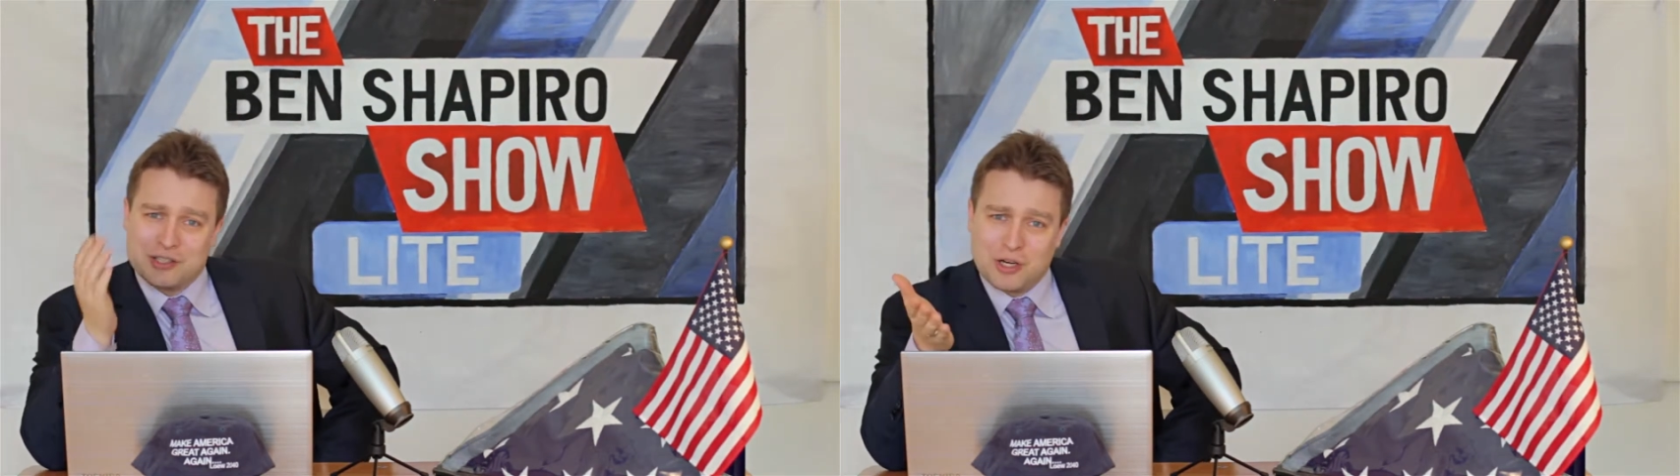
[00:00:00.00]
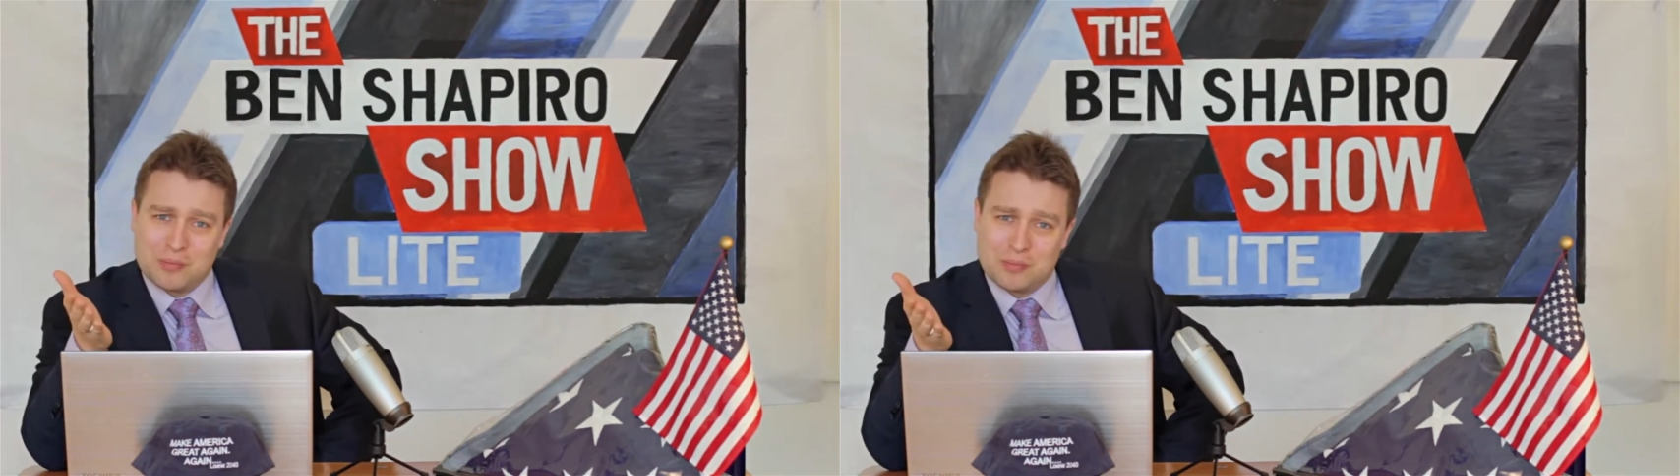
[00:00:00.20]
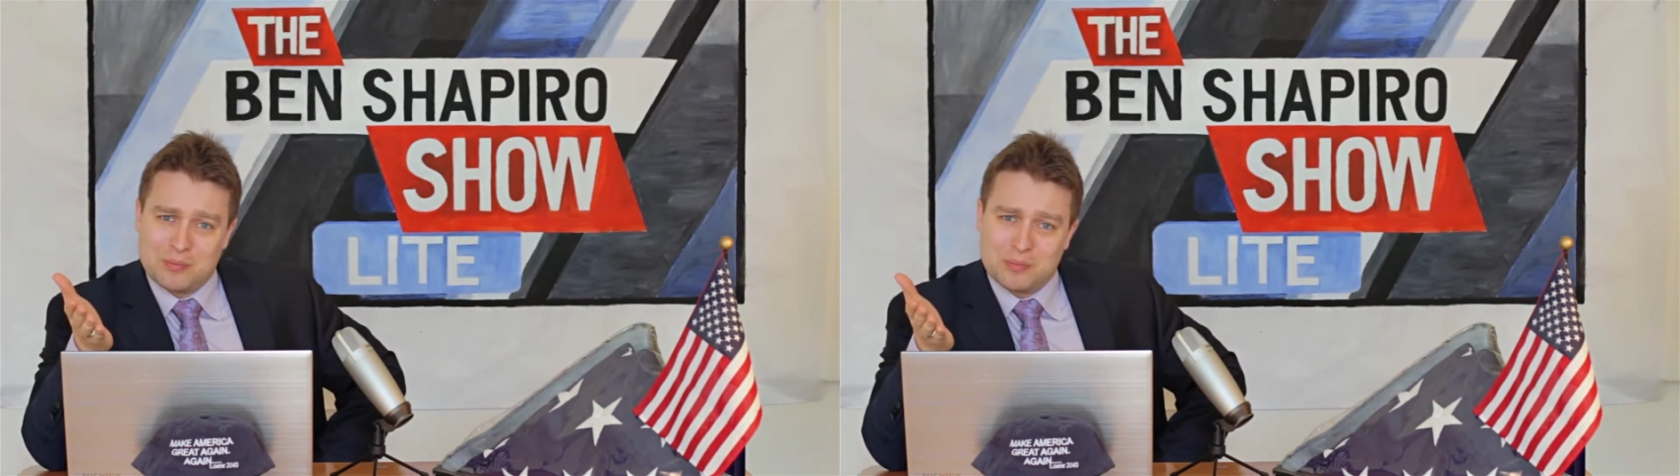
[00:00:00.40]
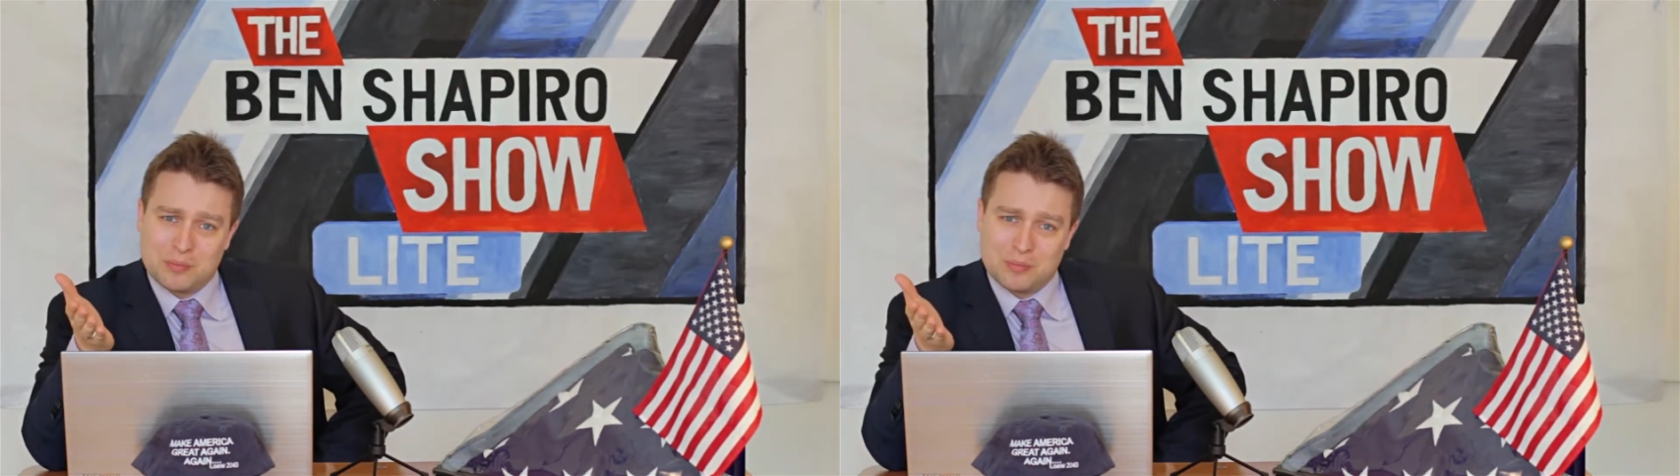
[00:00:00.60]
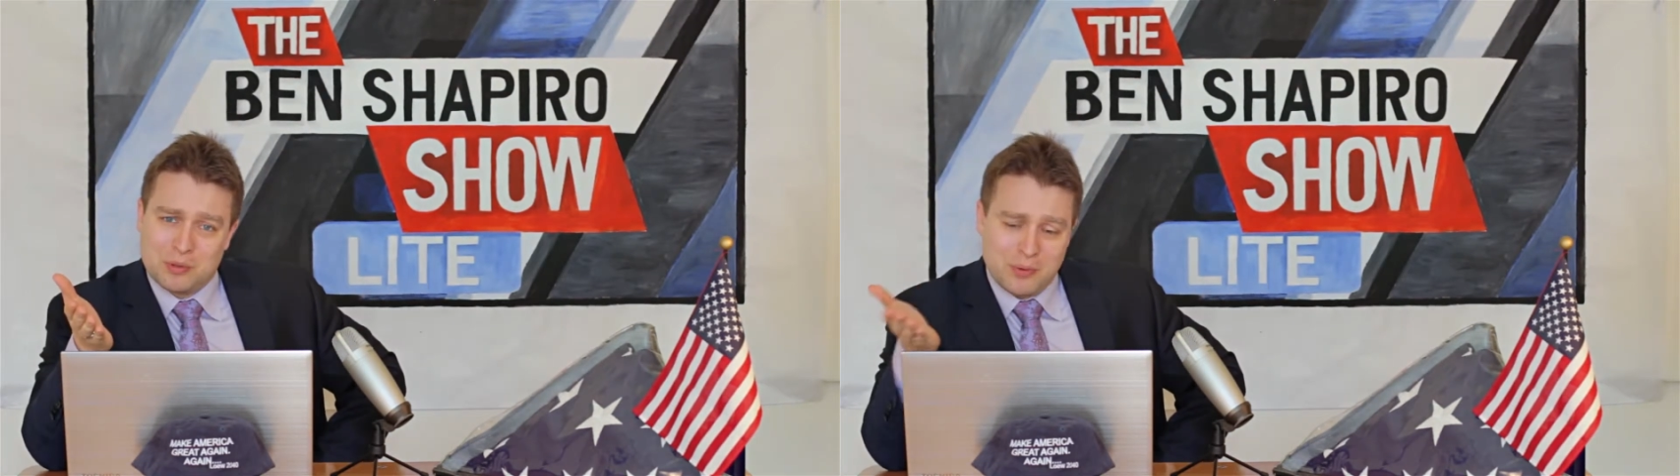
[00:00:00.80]
Trump
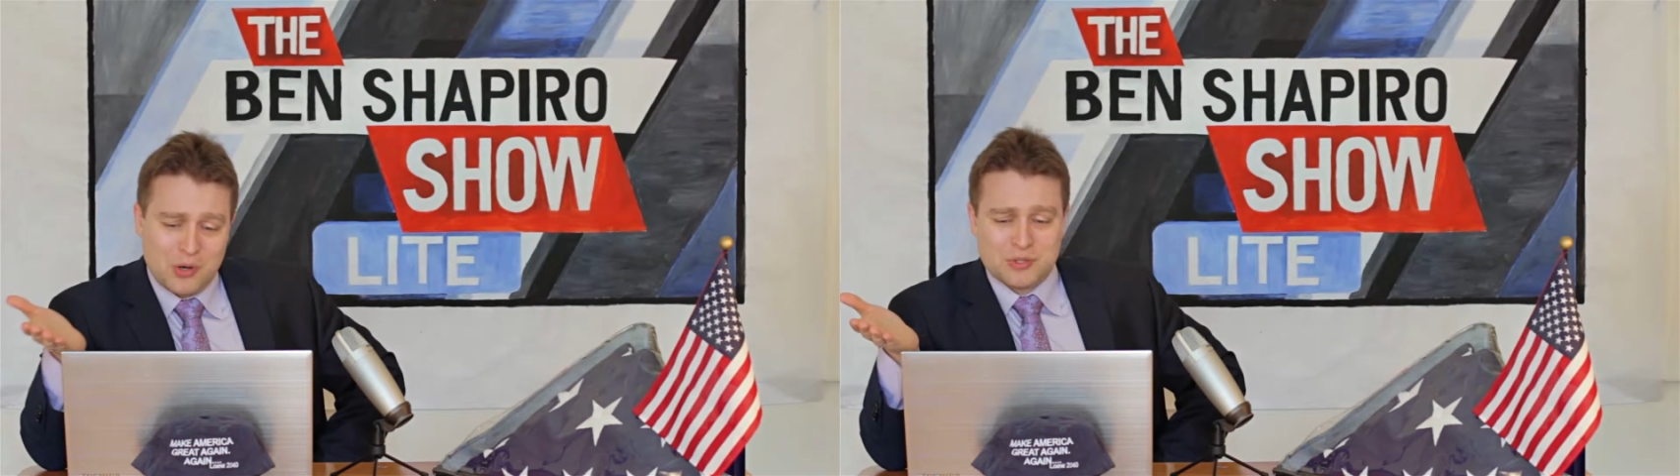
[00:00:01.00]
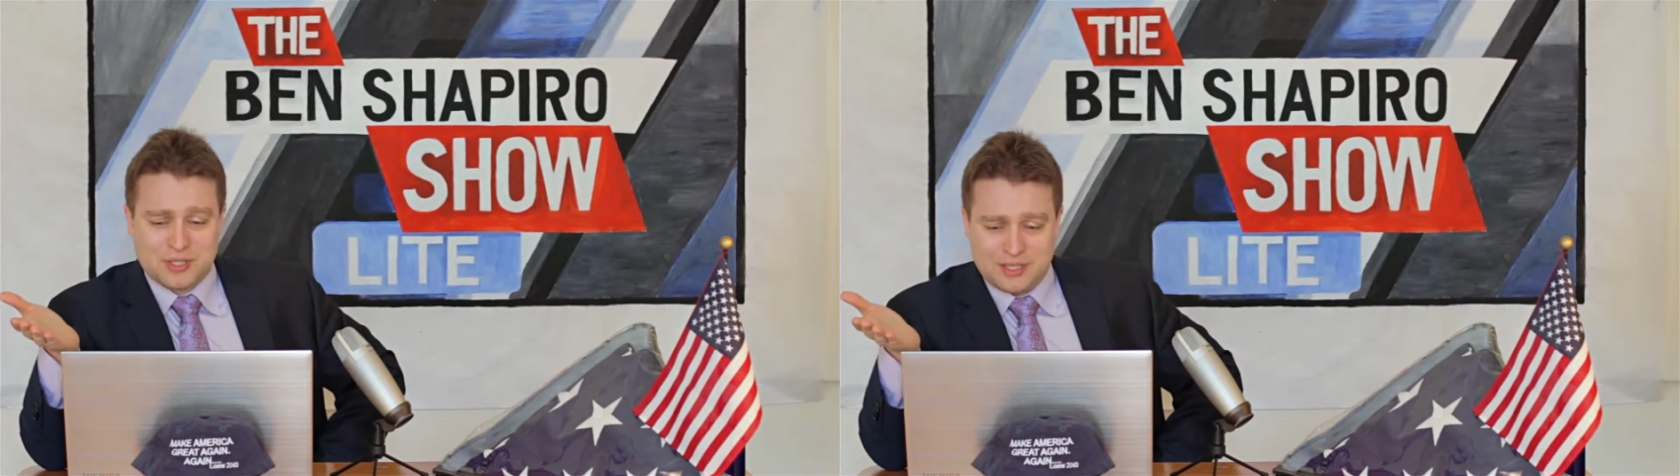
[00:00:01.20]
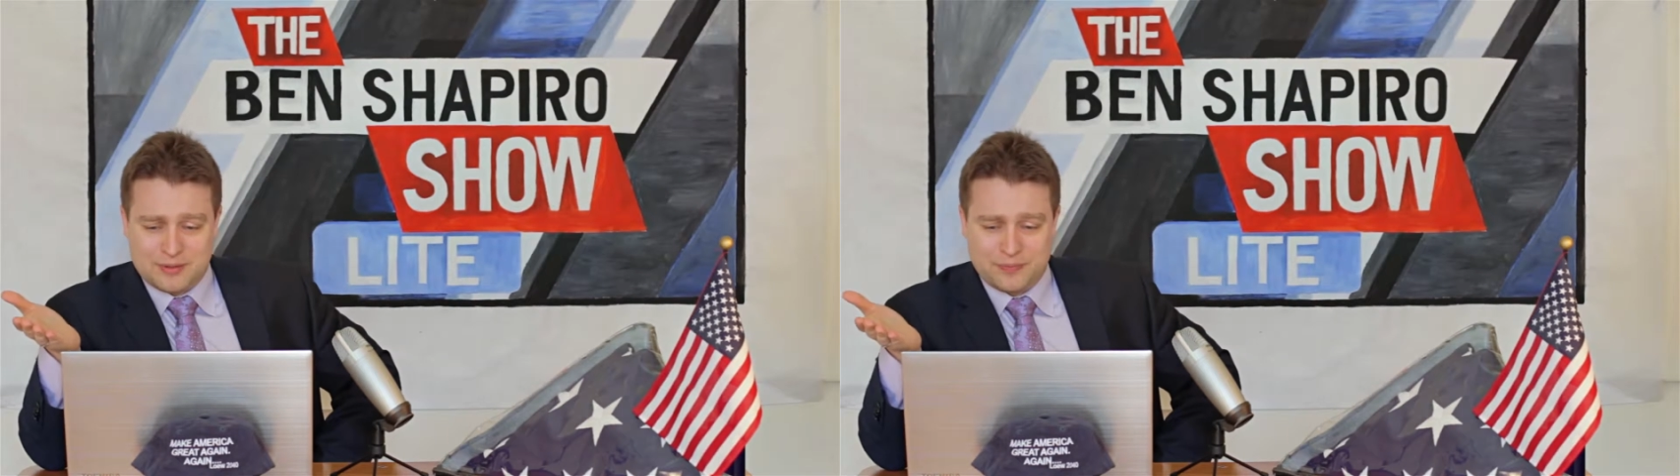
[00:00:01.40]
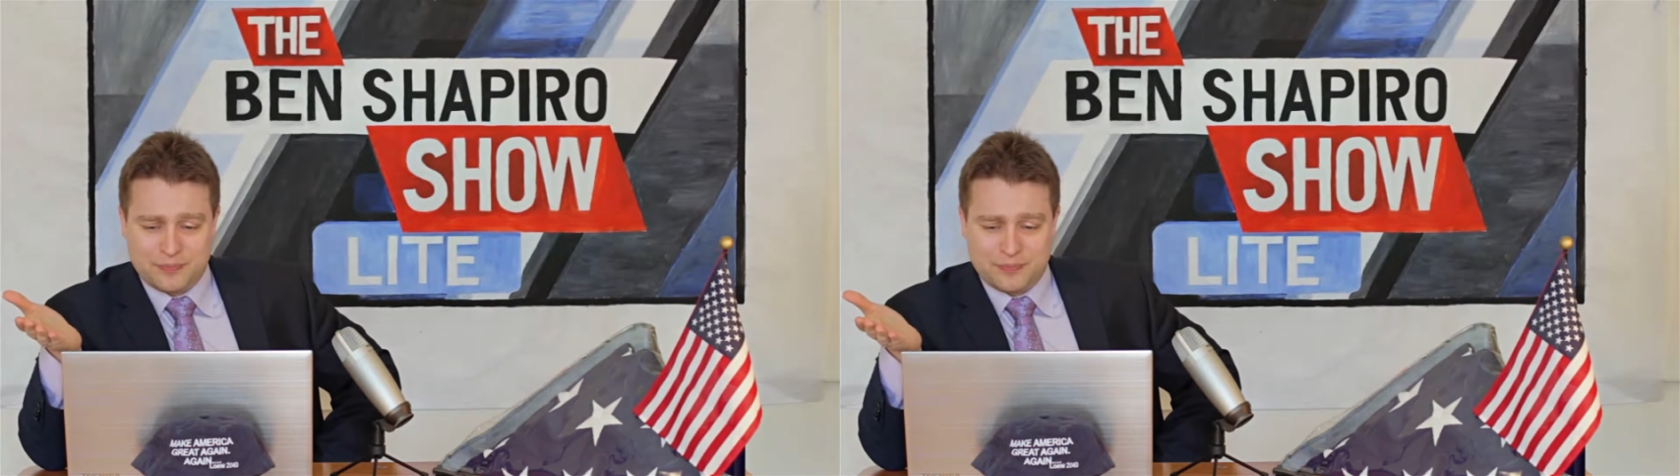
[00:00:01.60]
proposed it,